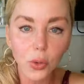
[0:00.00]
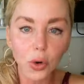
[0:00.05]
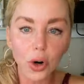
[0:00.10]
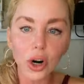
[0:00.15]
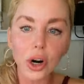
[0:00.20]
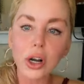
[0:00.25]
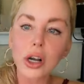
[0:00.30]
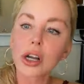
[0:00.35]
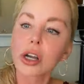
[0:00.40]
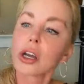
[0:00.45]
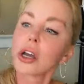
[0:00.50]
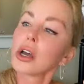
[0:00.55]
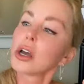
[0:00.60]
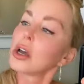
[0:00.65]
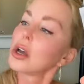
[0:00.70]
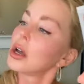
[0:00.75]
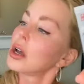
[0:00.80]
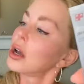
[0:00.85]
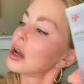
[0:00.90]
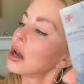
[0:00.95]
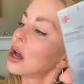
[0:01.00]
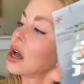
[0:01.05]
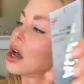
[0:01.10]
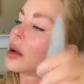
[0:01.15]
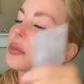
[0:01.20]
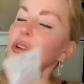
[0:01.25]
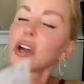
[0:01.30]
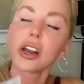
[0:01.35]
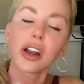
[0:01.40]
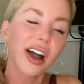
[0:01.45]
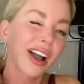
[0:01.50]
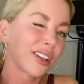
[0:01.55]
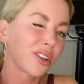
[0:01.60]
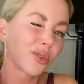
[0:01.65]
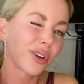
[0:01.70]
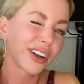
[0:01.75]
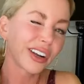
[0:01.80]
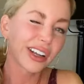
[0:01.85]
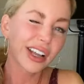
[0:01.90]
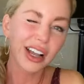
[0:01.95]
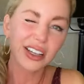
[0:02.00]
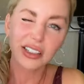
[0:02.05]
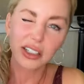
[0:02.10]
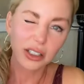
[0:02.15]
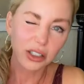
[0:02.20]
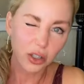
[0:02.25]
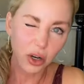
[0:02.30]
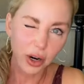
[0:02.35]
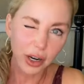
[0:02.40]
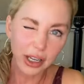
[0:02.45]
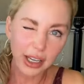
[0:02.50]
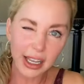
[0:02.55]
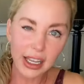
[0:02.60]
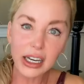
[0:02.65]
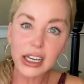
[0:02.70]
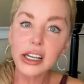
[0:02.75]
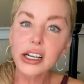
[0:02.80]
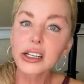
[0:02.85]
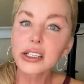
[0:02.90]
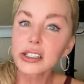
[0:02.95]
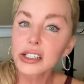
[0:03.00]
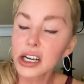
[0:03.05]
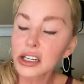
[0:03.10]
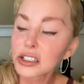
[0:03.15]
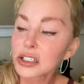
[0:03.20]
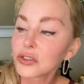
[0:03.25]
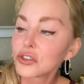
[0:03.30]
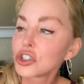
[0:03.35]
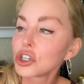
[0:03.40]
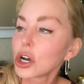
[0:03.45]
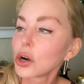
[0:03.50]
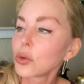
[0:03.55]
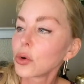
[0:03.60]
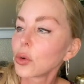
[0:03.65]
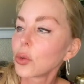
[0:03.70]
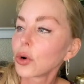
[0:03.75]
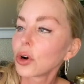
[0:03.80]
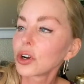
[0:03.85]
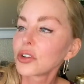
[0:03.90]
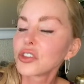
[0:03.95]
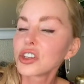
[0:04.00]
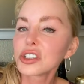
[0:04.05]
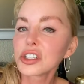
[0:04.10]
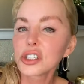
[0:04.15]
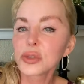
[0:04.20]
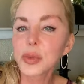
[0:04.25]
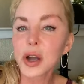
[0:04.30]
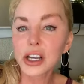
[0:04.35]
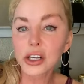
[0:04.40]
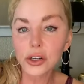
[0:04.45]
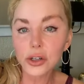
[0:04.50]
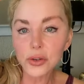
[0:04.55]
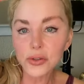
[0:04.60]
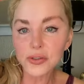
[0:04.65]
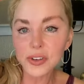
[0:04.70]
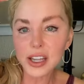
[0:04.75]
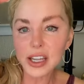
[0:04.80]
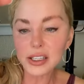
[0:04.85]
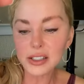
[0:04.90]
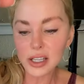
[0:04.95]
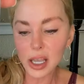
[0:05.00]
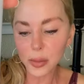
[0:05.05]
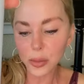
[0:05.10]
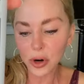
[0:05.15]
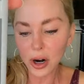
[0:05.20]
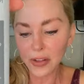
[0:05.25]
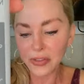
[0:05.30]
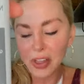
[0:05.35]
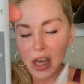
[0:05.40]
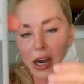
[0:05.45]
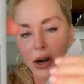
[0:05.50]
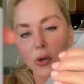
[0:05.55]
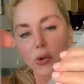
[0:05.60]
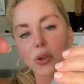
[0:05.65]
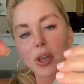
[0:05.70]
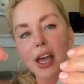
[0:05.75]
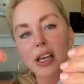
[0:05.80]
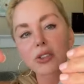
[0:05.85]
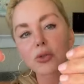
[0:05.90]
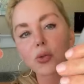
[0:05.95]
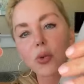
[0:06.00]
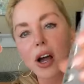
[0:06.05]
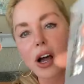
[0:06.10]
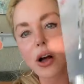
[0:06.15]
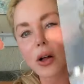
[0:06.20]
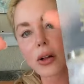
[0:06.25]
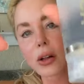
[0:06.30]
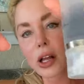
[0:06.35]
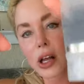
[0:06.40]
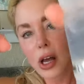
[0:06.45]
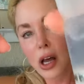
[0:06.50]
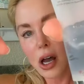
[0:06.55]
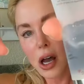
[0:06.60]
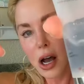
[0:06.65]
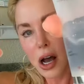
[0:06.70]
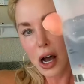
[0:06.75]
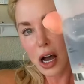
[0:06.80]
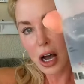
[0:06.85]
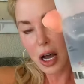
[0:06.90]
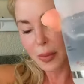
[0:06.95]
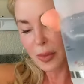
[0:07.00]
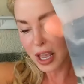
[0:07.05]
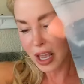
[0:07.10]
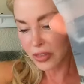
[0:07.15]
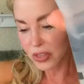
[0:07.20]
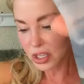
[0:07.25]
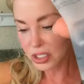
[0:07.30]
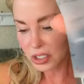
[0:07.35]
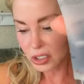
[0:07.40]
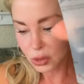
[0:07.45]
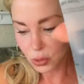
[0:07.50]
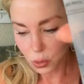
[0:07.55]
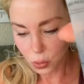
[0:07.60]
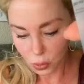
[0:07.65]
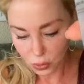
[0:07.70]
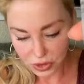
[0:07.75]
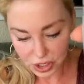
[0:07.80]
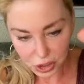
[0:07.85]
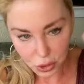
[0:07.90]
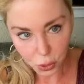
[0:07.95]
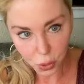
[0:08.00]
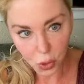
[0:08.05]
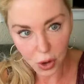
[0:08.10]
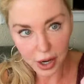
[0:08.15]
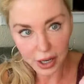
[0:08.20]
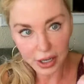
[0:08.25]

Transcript: will work. Uh, not hyaluronic acid, sorry. Any conductive gel will work. This is by NuFace. I brought that as well. Um, and this is this